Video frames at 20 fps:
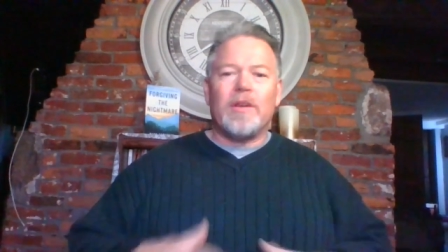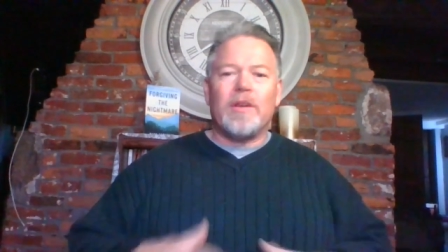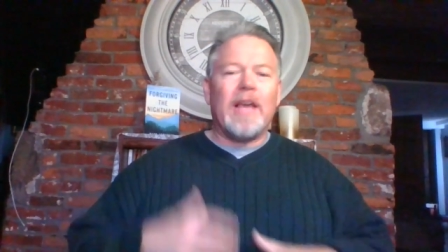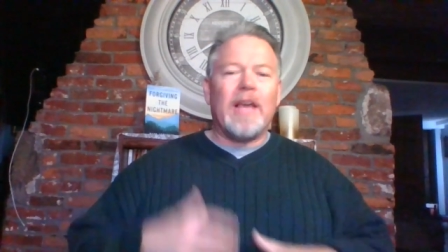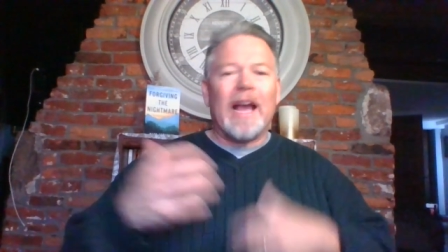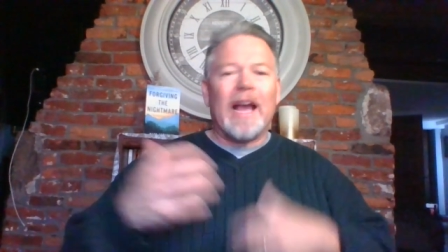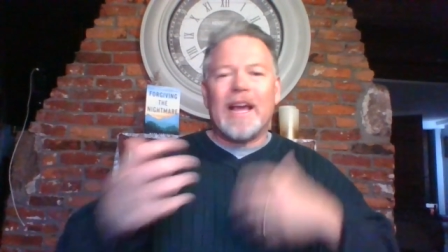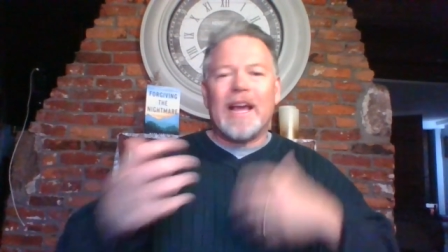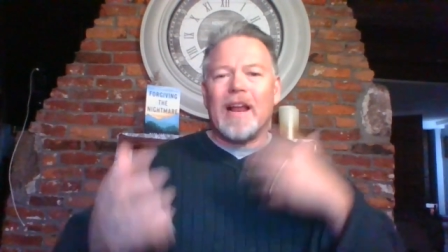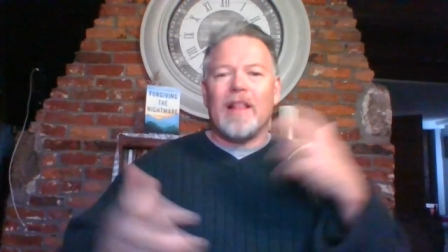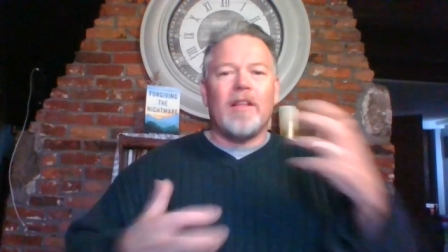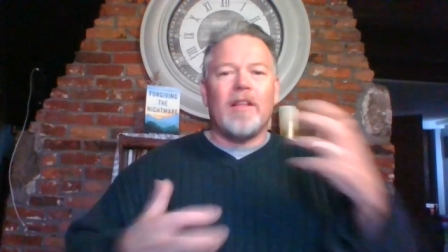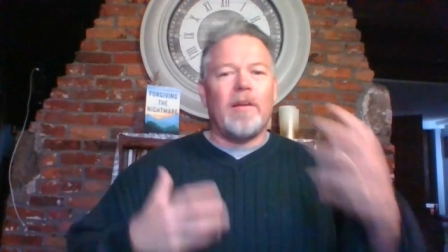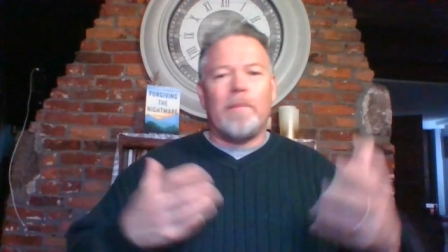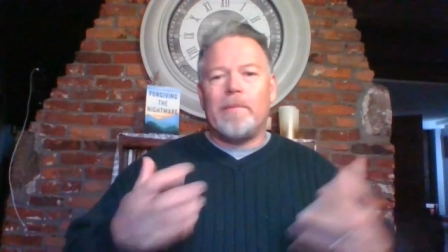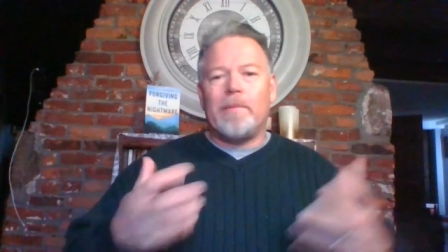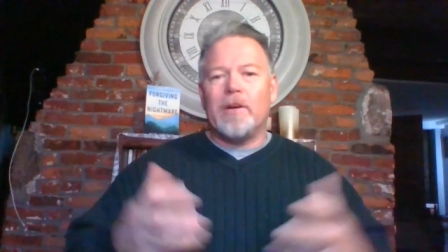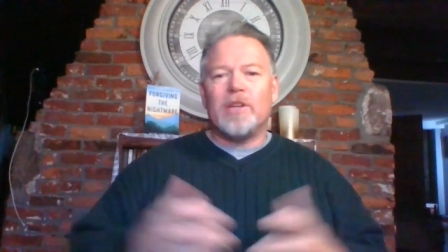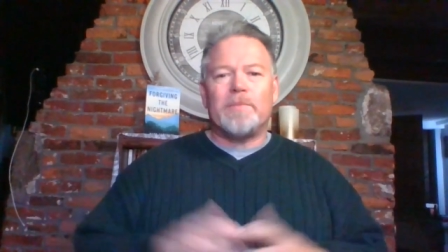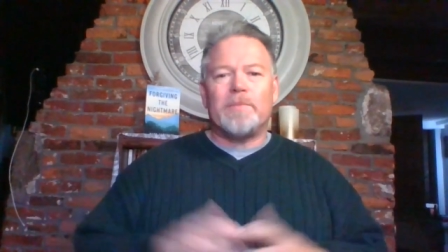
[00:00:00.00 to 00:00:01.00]
So yeah, I got a
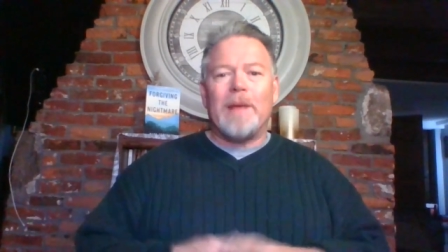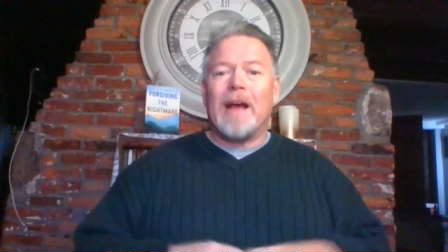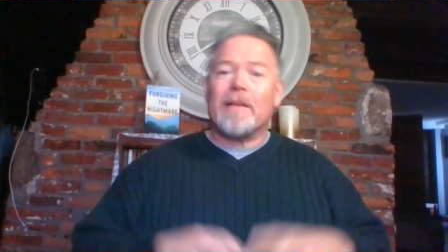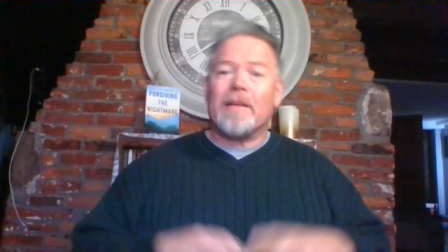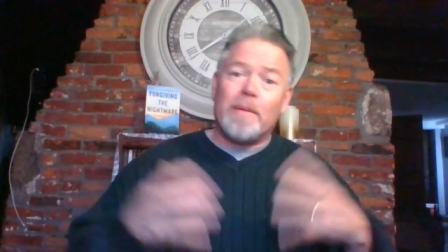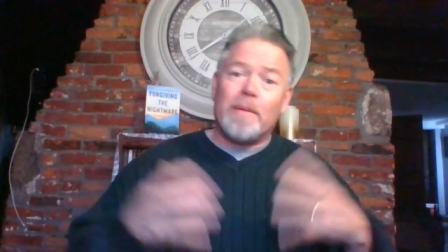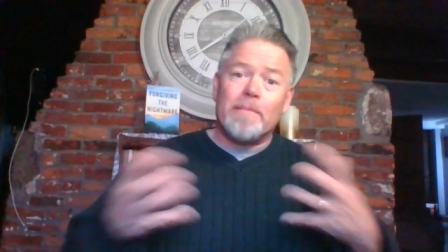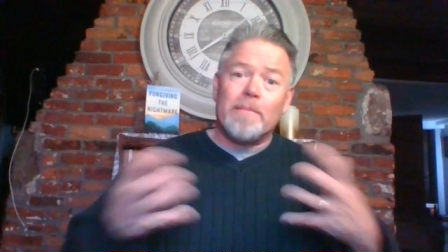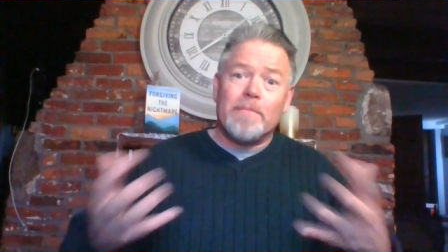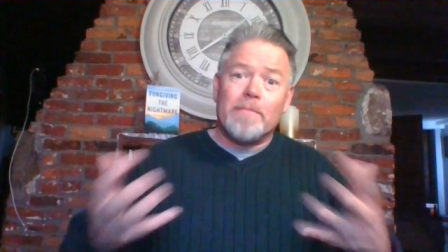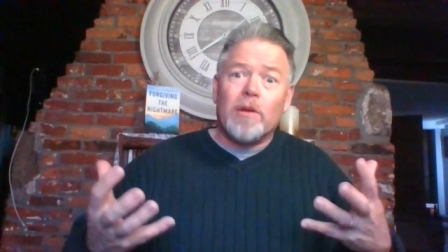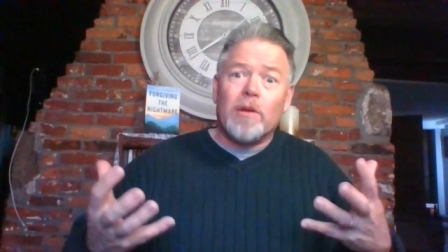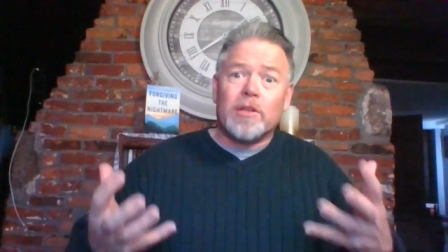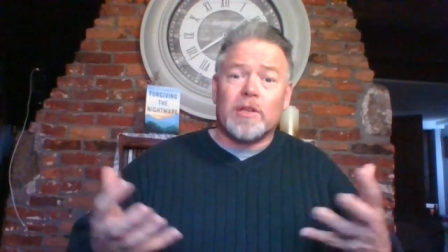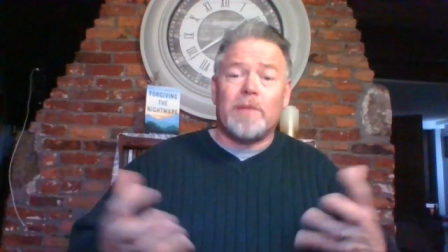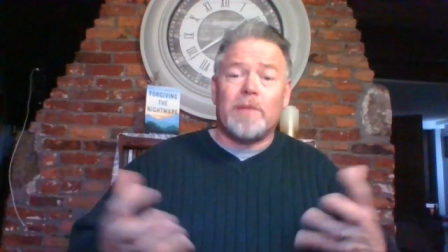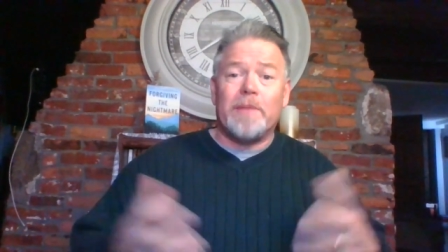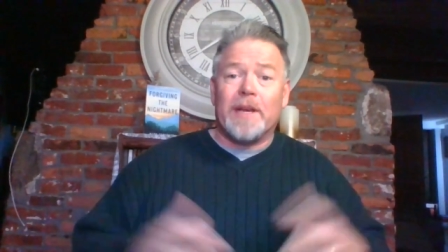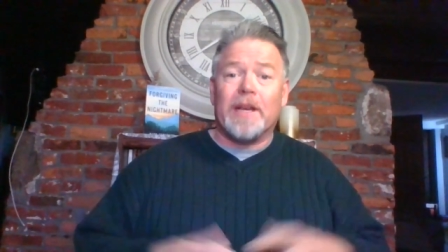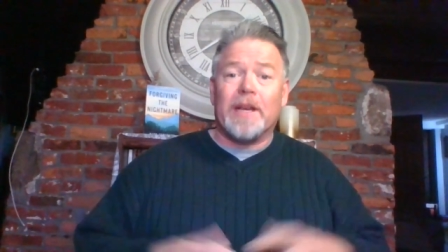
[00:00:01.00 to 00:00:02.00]
little pushback, but
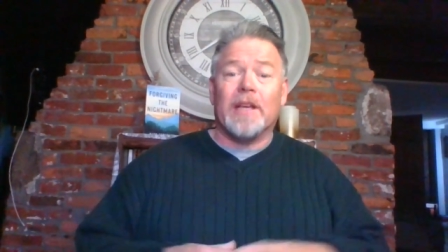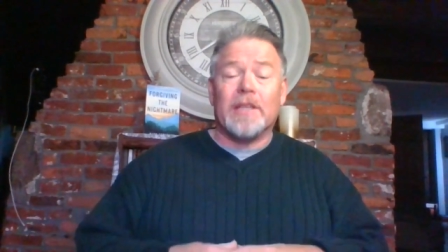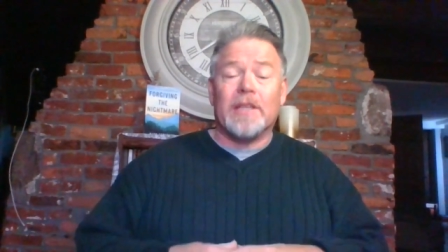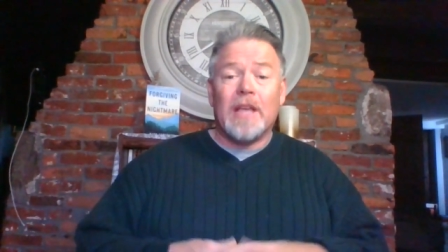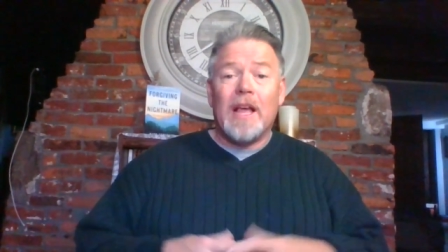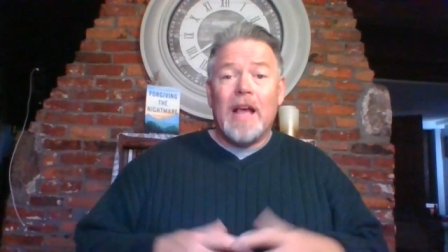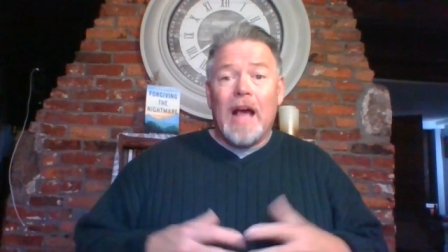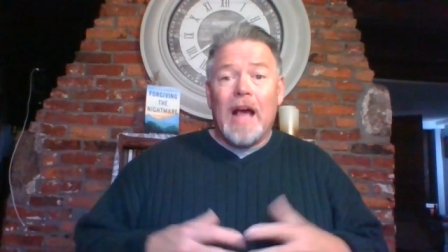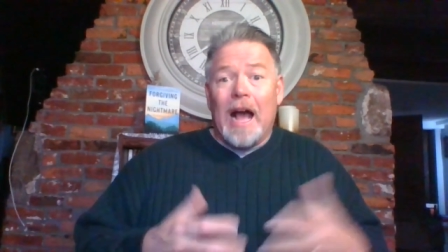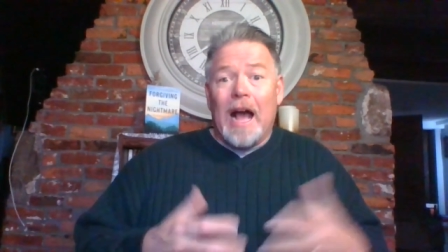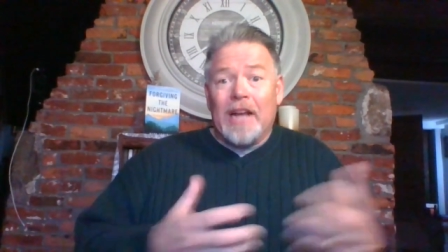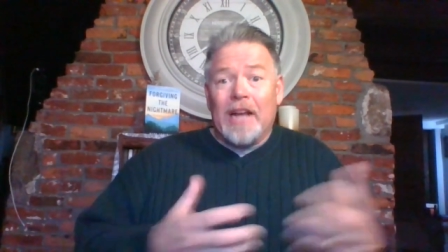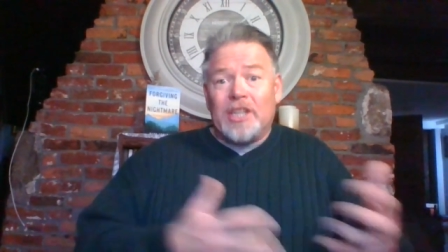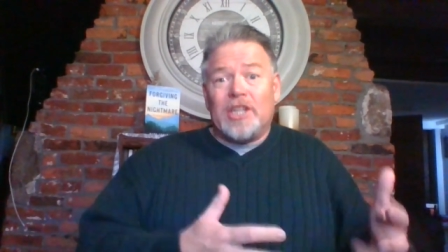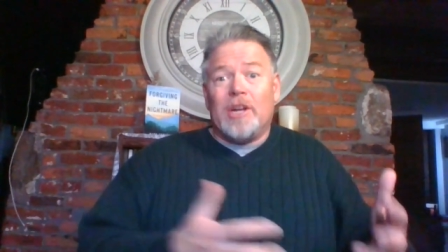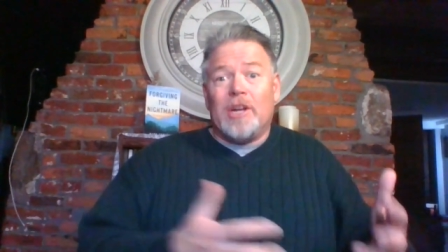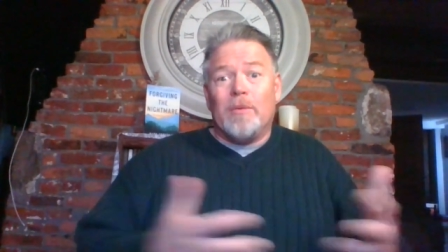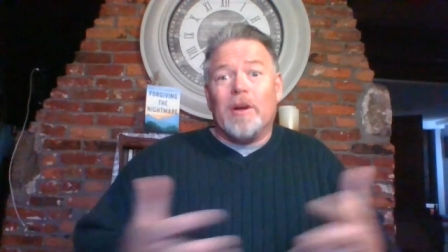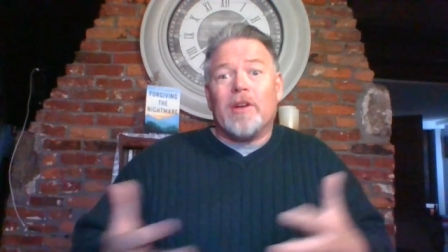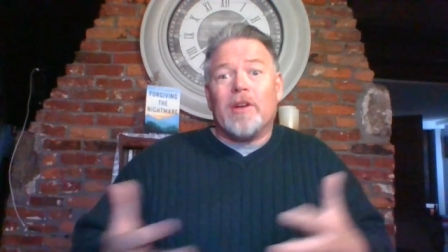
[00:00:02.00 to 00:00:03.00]
mostly because I
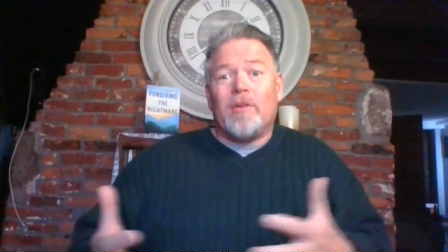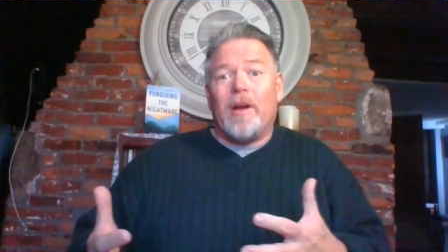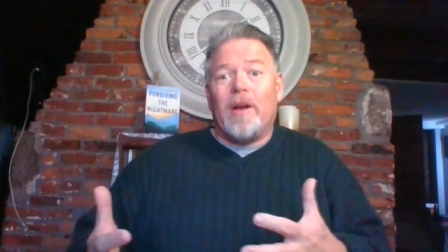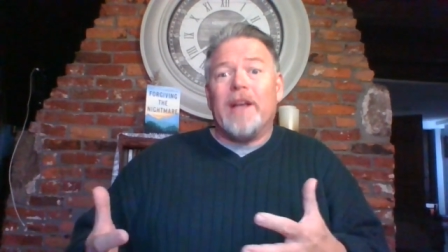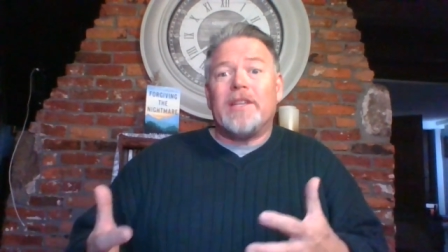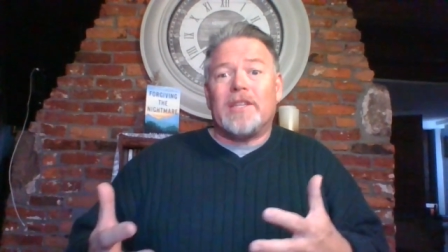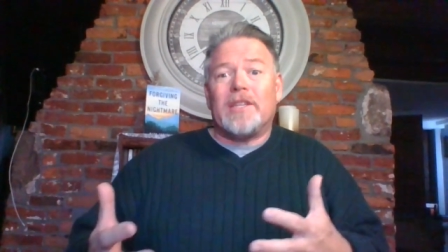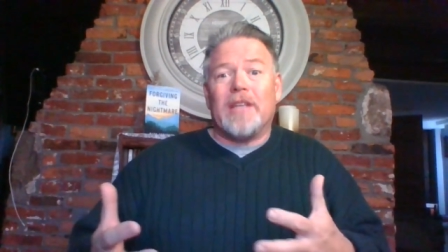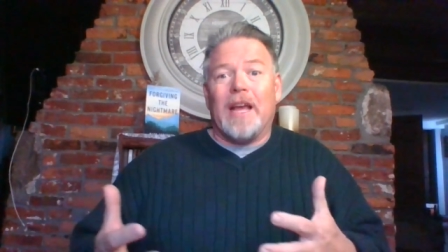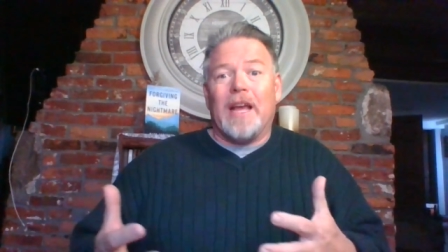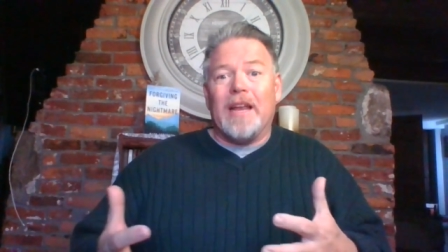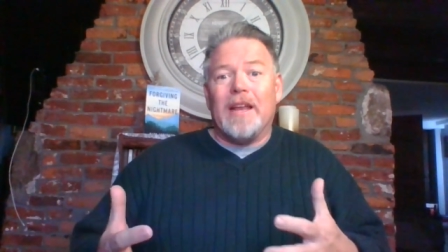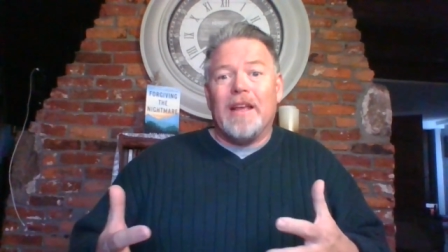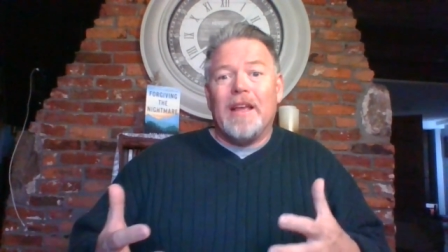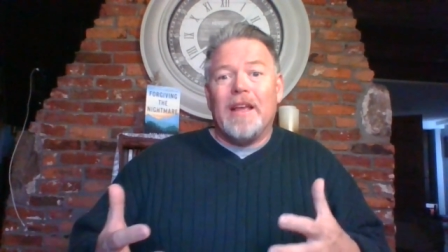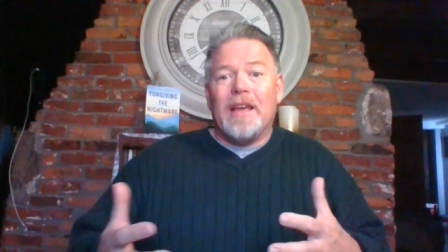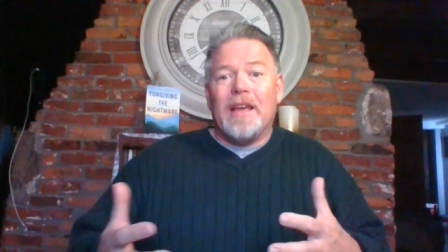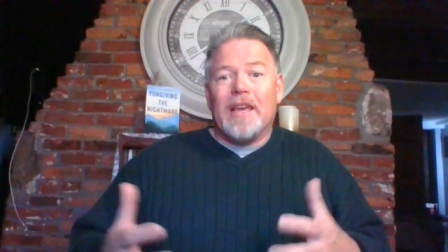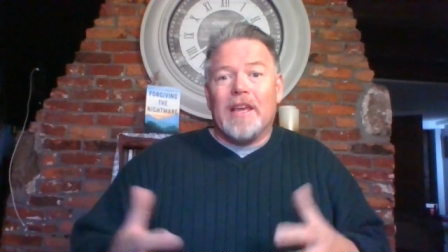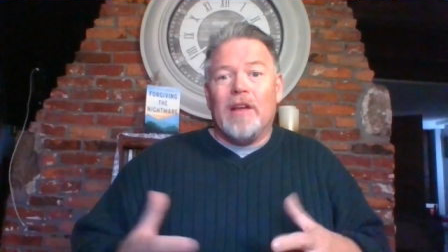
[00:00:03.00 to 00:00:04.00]
share what Christ said.
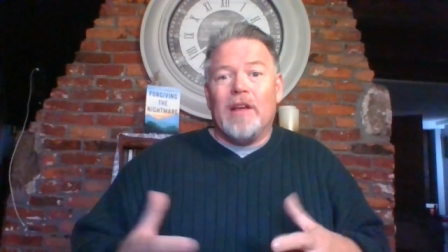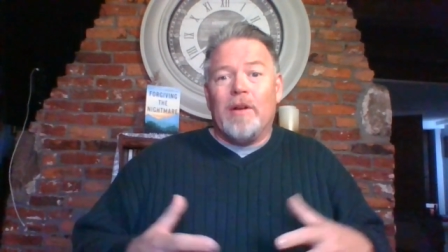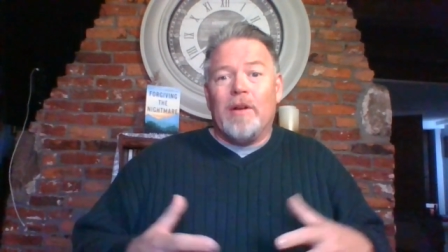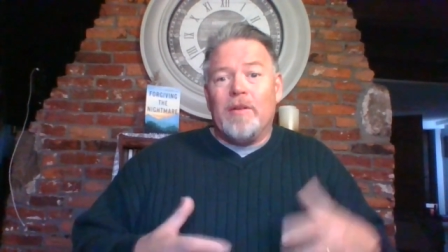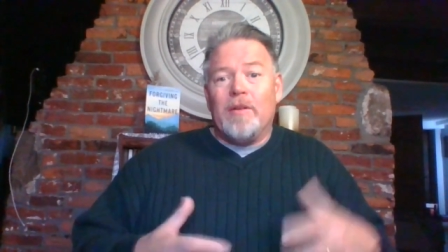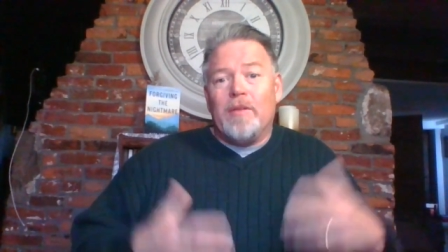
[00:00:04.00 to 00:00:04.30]
You know,